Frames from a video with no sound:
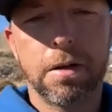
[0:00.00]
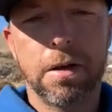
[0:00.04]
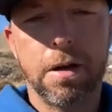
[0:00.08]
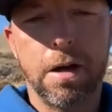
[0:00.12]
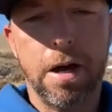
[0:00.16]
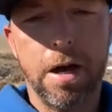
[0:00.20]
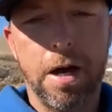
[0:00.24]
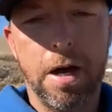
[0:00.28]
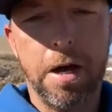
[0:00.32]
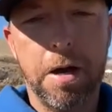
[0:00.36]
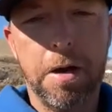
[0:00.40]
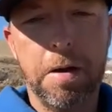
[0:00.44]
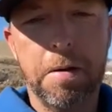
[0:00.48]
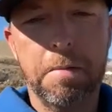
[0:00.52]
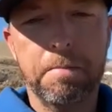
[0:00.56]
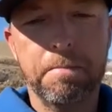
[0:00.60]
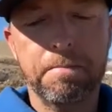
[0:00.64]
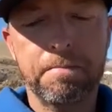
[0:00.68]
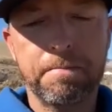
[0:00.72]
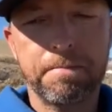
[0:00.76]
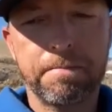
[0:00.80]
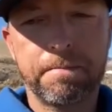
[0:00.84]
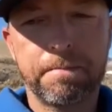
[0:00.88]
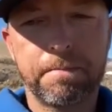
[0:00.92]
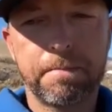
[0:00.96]

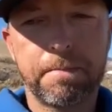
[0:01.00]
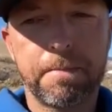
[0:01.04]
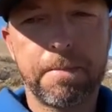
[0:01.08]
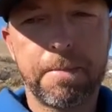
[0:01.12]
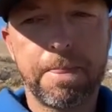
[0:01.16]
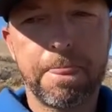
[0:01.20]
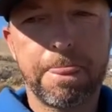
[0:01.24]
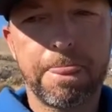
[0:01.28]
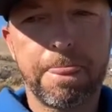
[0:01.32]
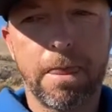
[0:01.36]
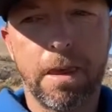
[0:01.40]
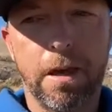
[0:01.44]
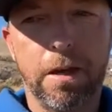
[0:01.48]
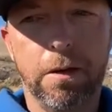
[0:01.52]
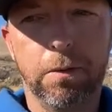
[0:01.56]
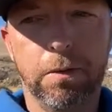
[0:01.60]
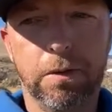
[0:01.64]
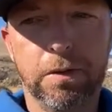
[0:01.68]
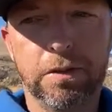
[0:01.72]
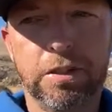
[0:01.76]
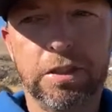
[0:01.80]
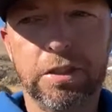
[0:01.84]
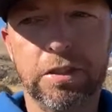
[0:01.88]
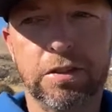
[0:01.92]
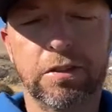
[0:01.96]
It
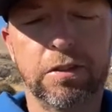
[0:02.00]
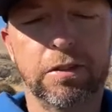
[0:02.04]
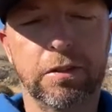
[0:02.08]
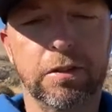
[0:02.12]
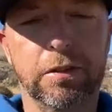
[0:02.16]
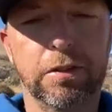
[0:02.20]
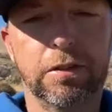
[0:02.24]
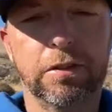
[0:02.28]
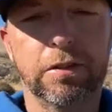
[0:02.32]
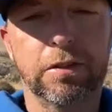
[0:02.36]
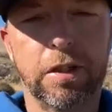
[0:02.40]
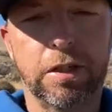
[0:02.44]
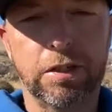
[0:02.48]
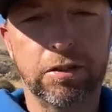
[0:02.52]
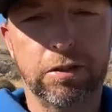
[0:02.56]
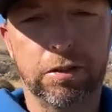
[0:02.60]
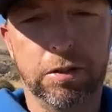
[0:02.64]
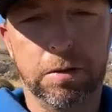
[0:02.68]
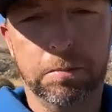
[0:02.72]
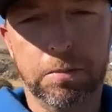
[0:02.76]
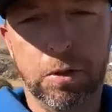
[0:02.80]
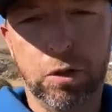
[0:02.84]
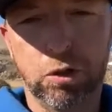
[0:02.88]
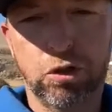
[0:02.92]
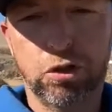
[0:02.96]
was just such an
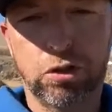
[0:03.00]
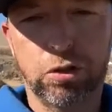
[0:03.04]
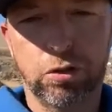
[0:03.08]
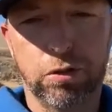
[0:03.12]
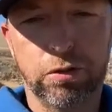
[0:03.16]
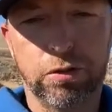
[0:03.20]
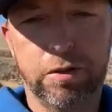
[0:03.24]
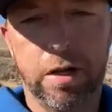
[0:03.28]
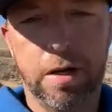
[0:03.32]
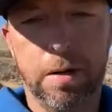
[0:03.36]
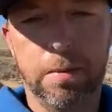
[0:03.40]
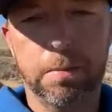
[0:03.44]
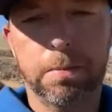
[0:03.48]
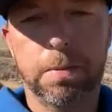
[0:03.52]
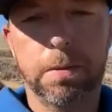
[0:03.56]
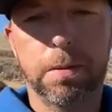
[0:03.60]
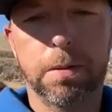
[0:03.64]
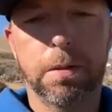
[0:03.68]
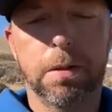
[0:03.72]
emotional dump.